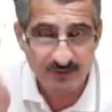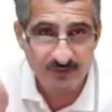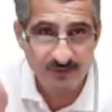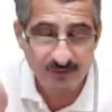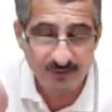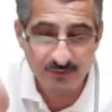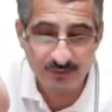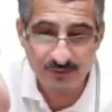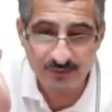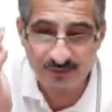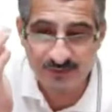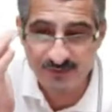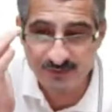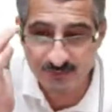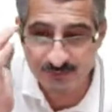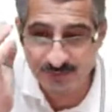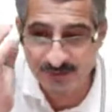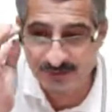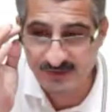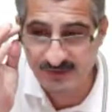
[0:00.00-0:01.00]
to this
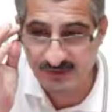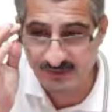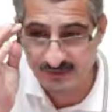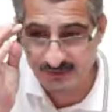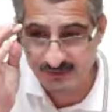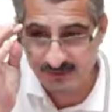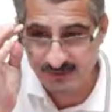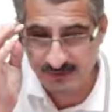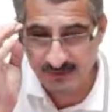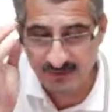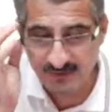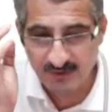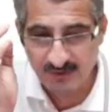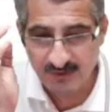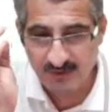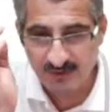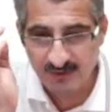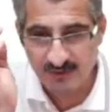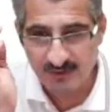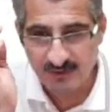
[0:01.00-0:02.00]
process
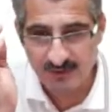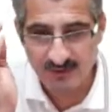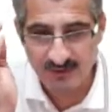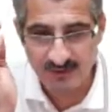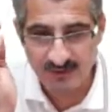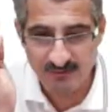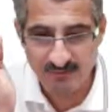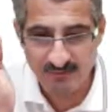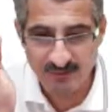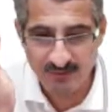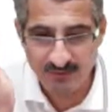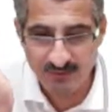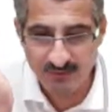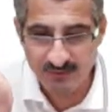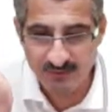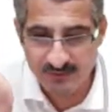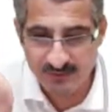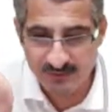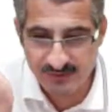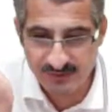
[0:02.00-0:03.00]

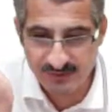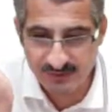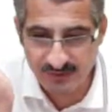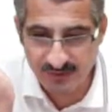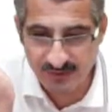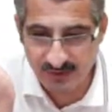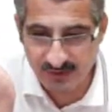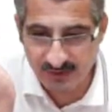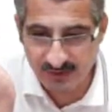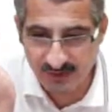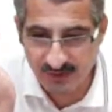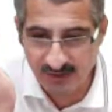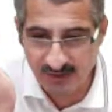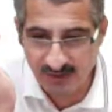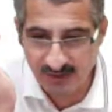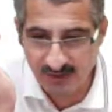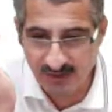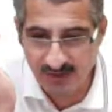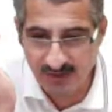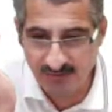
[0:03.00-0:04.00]
because
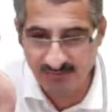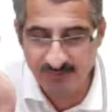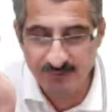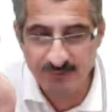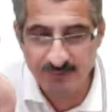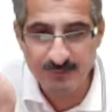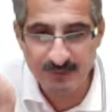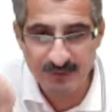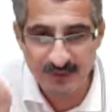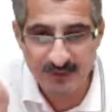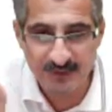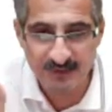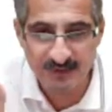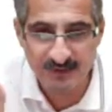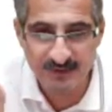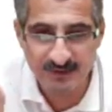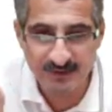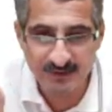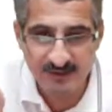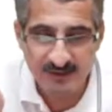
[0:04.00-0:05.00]
every
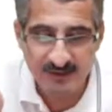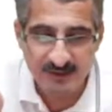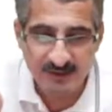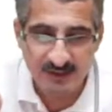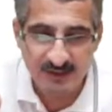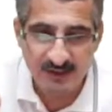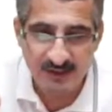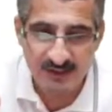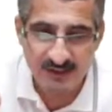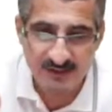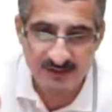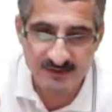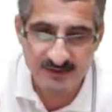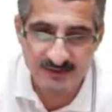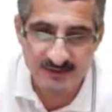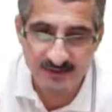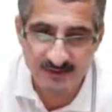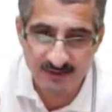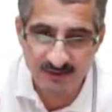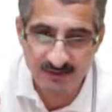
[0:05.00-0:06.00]
plant has
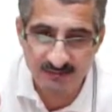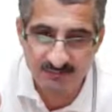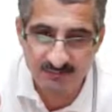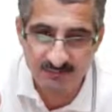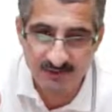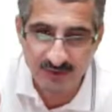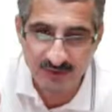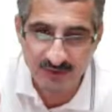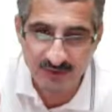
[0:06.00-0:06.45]
some